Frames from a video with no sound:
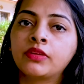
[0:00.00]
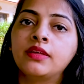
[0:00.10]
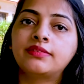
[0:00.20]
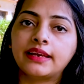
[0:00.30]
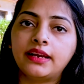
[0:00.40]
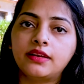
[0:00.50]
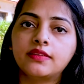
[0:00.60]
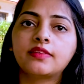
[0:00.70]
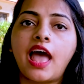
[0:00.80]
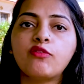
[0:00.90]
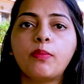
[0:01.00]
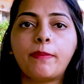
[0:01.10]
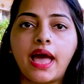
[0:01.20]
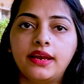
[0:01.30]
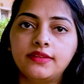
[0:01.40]
Second is, have a
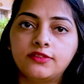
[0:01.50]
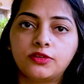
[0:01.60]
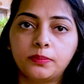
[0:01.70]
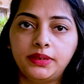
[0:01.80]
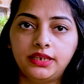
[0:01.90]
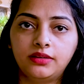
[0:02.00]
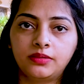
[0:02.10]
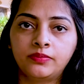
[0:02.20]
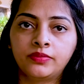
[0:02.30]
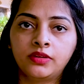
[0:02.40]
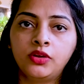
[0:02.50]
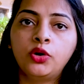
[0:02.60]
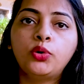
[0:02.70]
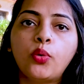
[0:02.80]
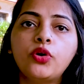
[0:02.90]
balanced meal.
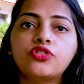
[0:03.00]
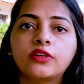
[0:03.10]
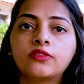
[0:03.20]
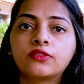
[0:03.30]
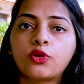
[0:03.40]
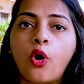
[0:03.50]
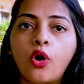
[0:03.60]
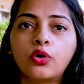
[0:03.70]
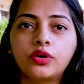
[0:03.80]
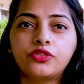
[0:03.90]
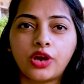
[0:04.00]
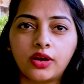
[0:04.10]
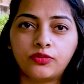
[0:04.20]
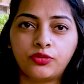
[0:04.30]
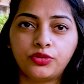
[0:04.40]
Don't just hog on
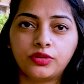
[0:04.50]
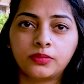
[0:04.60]
junk food.